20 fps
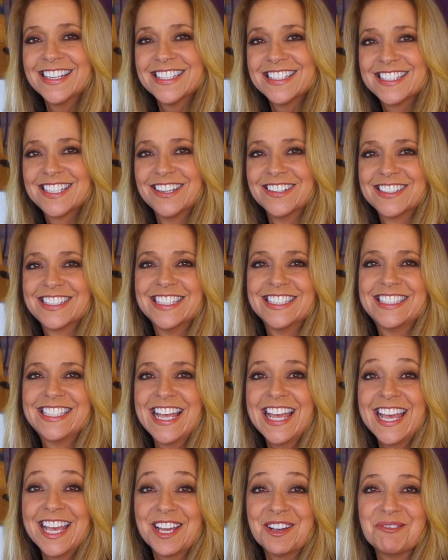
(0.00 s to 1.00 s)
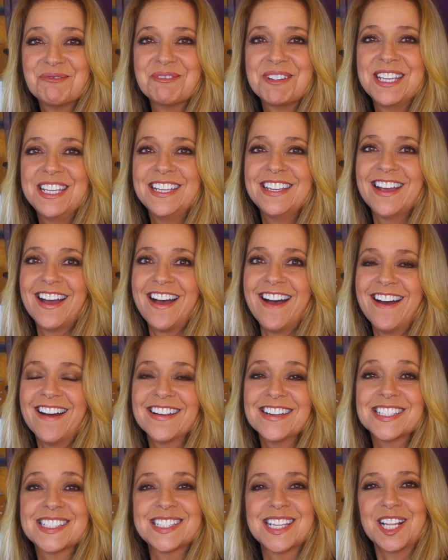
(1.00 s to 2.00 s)
So today we
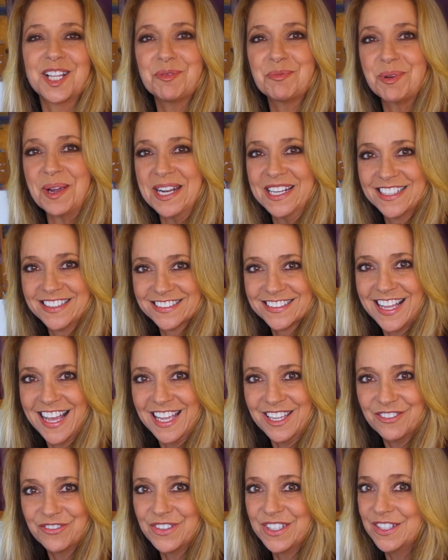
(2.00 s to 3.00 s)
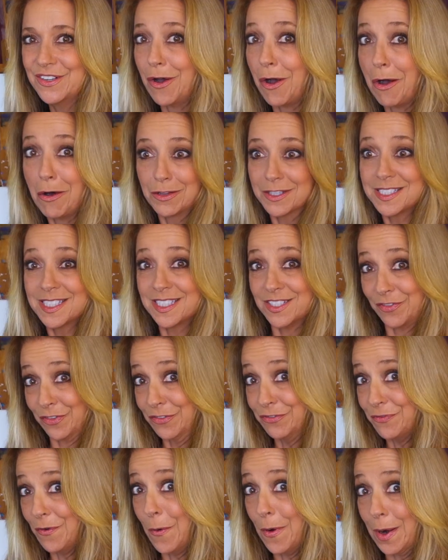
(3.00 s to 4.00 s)
are celebrating life in all its
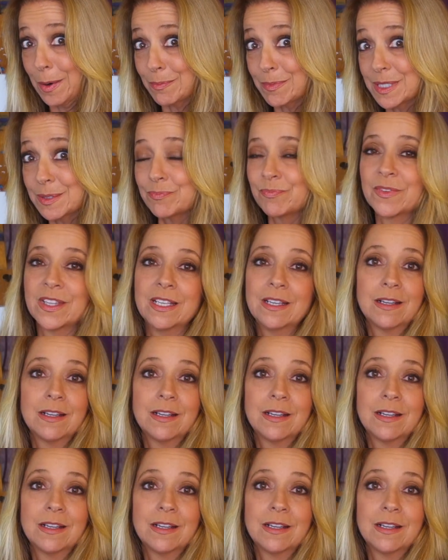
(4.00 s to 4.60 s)
different forms.